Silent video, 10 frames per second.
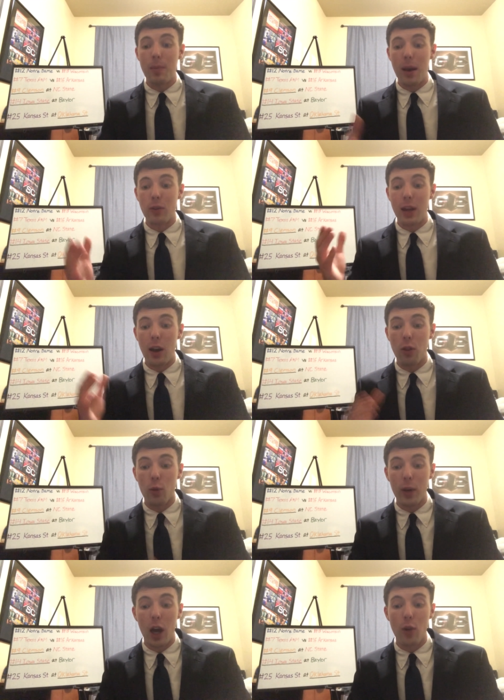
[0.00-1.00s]
The Bears had
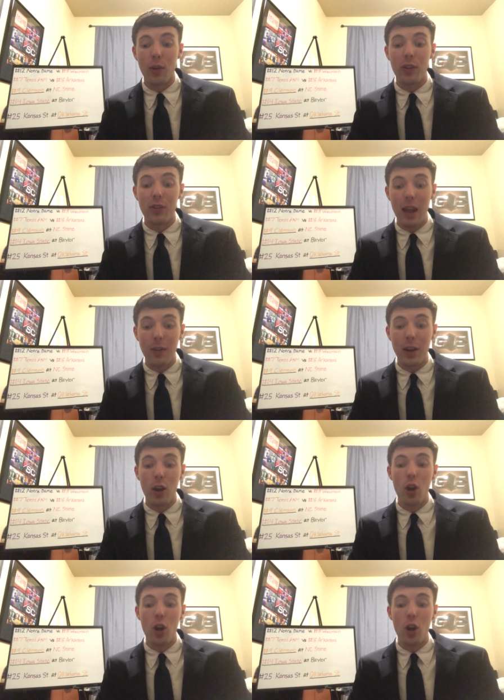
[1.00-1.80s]
307